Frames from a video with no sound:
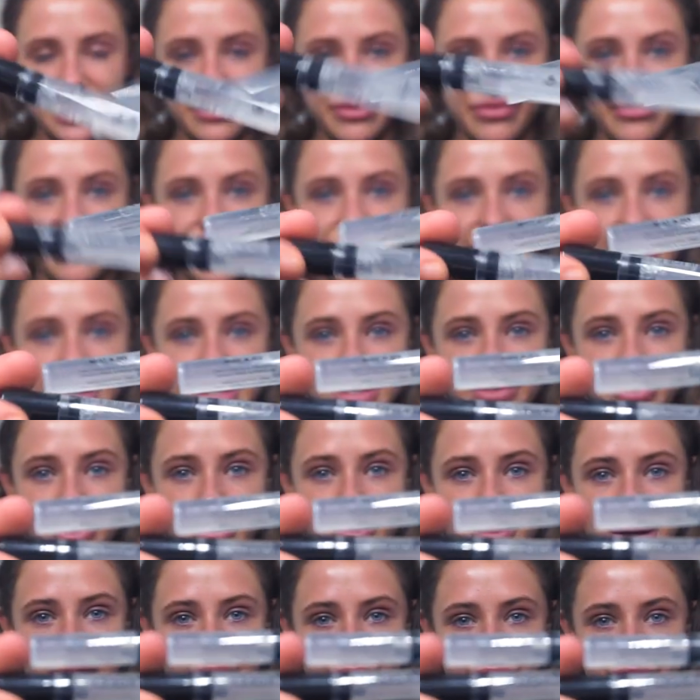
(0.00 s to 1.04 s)
and Fix from
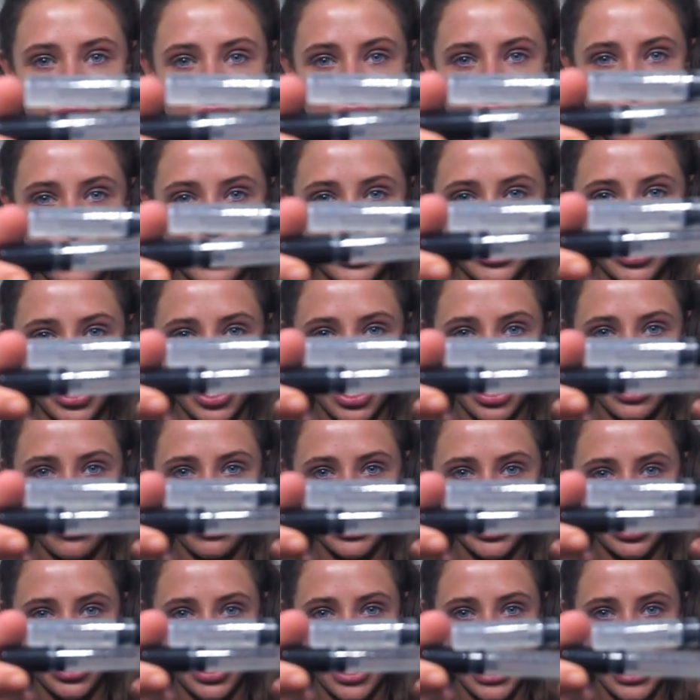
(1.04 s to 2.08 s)
Makeup Forever too, which are